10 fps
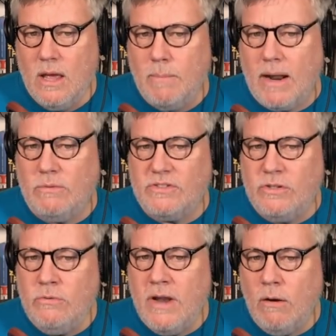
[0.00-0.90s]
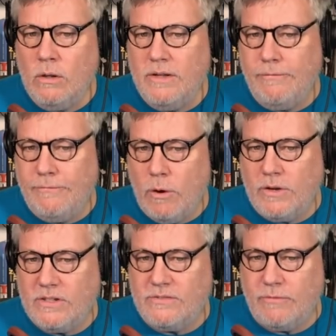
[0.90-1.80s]
But I was too narrowly
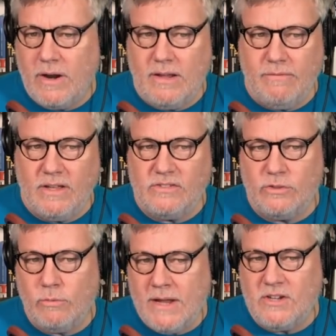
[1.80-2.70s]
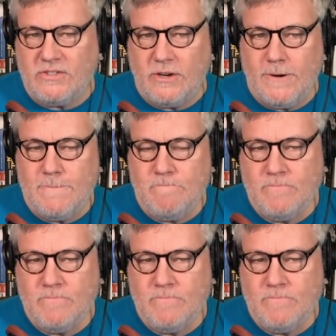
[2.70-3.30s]
focused for any of this to register.